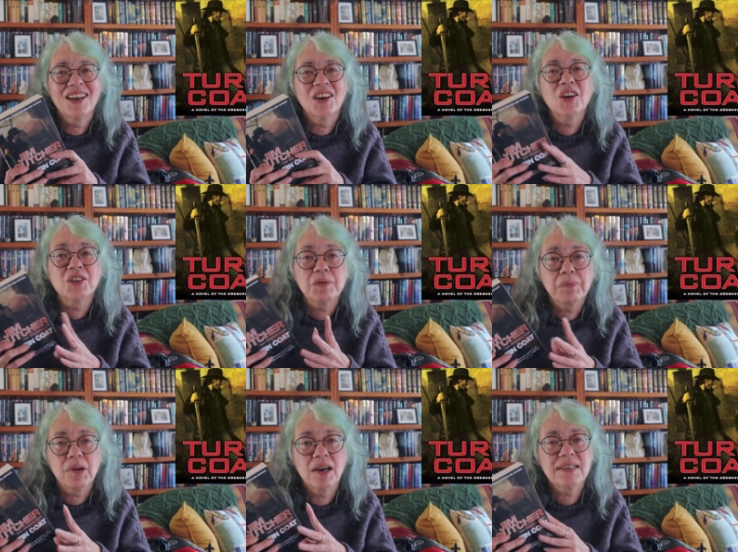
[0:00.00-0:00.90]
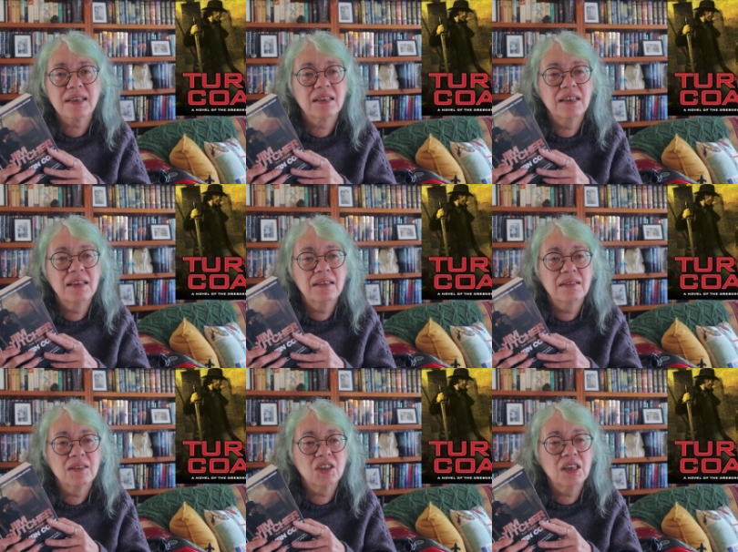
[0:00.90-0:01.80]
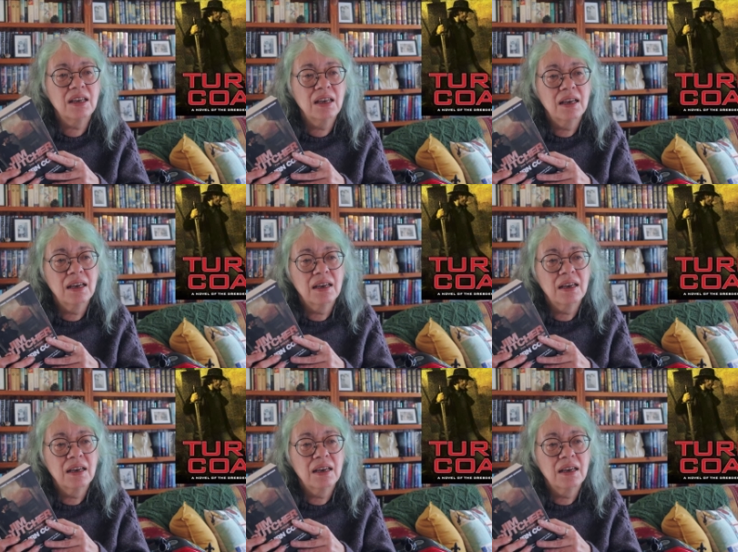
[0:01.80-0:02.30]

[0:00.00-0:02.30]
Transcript: Not surprisingly, she